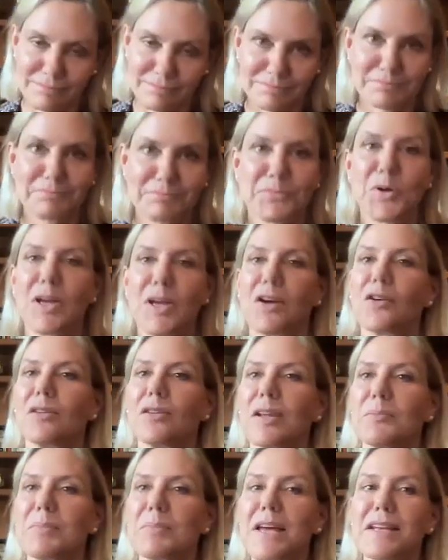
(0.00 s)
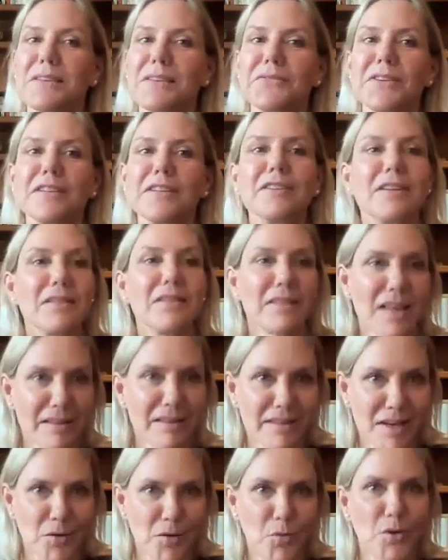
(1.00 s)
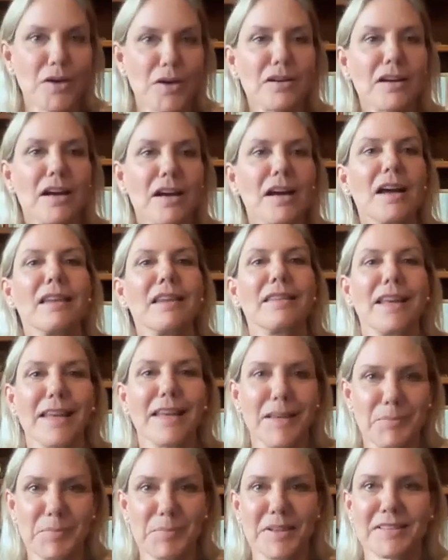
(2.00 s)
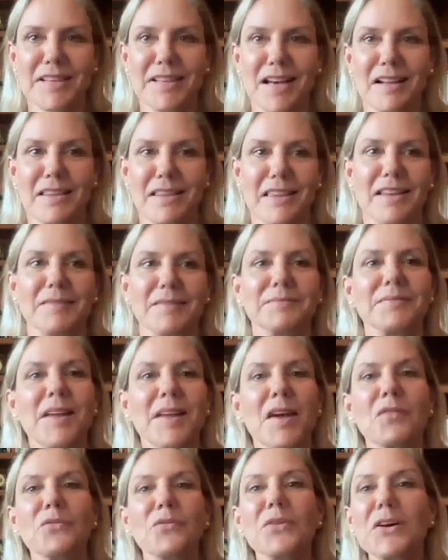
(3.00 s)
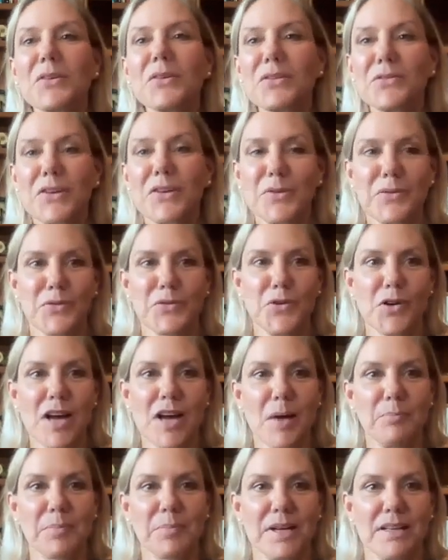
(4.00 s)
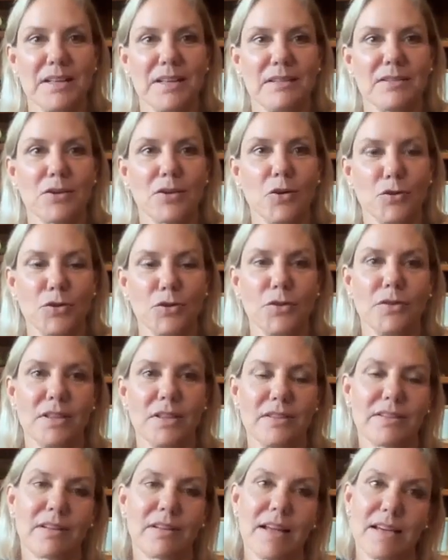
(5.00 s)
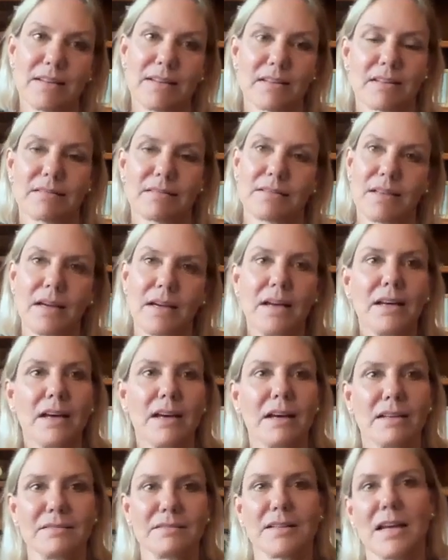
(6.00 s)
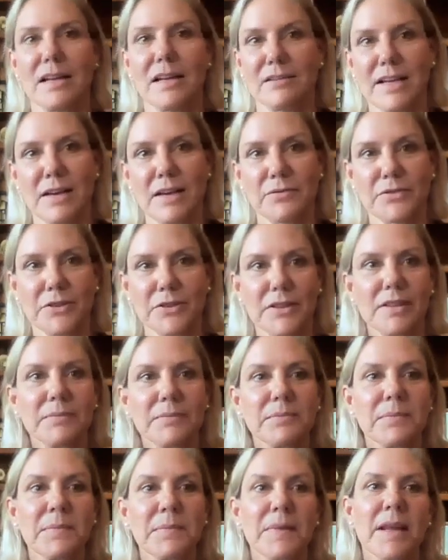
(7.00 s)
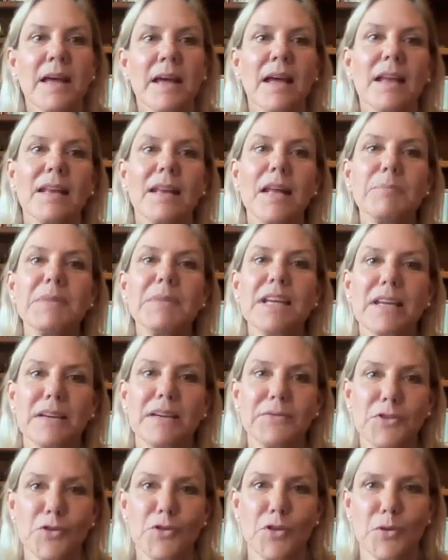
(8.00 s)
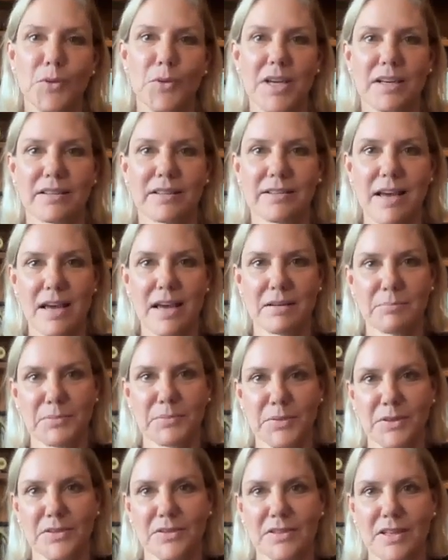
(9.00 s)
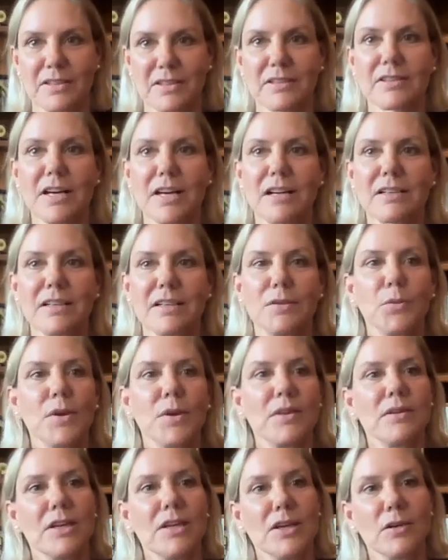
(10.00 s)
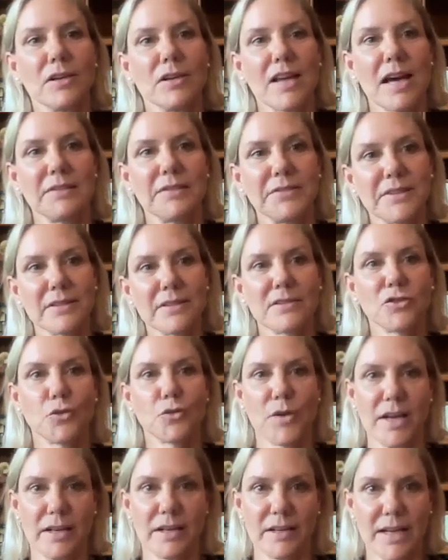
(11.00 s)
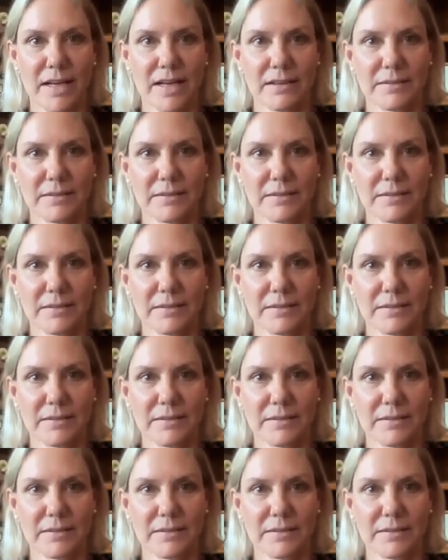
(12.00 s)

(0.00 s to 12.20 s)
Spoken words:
bring only benefits, that they work, they keep us healthy. Very, very few companies go to this length and effort. Let me give you 3 examples, starting with NeoLife's TreNN.